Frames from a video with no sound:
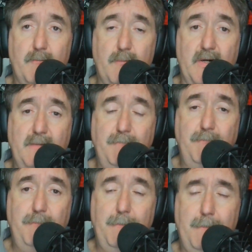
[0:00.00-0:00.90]
but
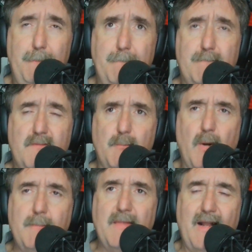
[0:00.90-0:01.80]
the
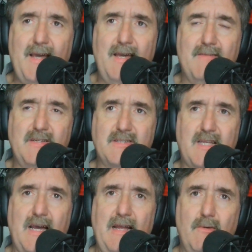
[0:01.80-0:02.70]
problem that I have
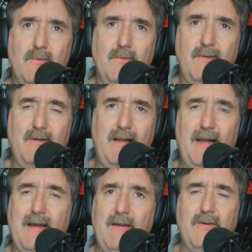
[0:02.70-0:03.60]
is I don't
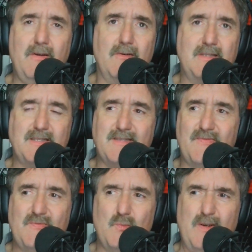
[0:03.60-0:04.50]
know. It just
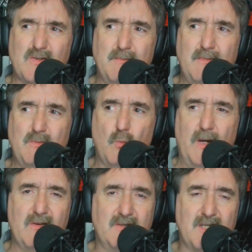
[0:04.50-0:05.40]
feels
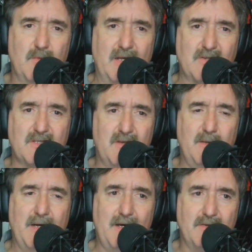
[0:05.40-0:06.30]
weird someone else
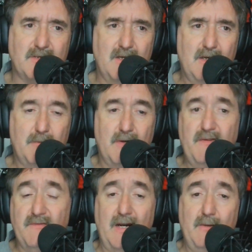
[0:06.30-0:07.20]
cleaning my house. But if
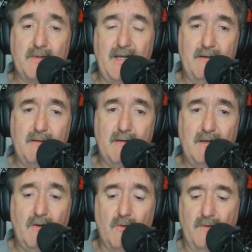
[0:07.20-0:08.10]
you're fine with that,
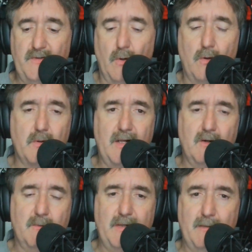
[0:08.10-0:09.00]
or if you own an
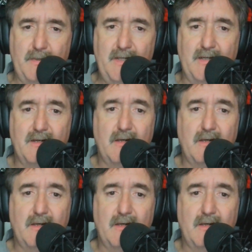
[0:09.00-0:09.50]
Airbnb,